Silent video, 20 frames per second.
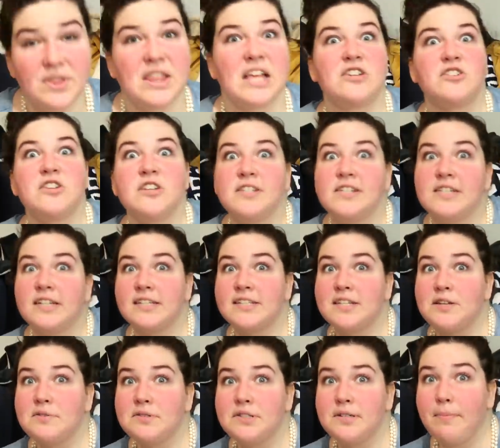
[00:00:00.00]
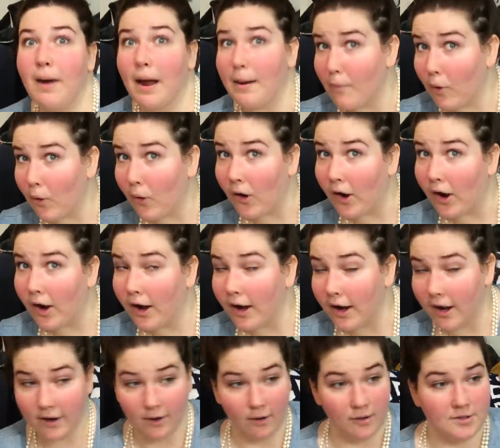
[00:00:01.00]
but that's just an excuse to buy more.
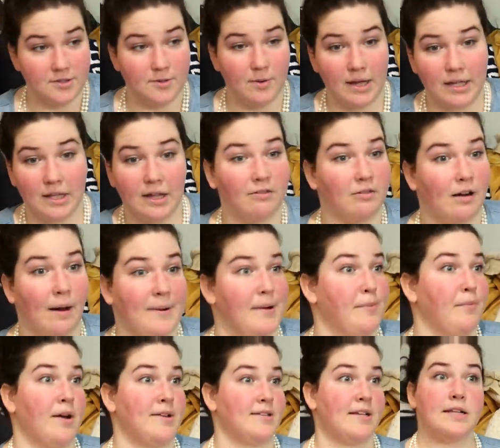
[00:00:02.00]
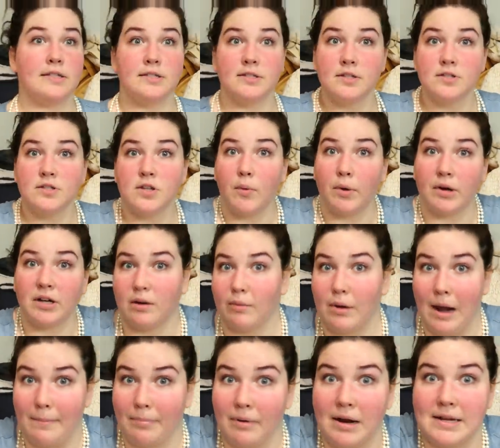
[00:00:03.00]
And also I love wrapping presents. So we're gonna wrap